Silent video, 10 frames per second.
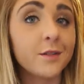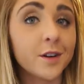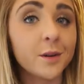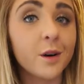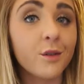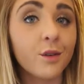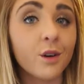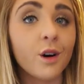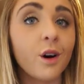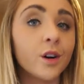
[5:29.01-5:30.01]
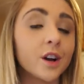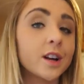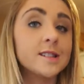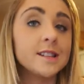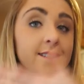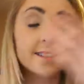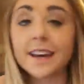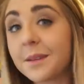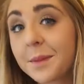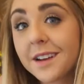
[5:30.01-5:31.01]
for you overall. You're going to see
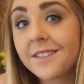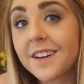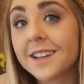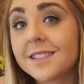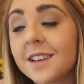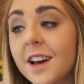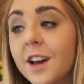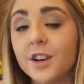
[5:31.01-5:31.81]
skin benefits.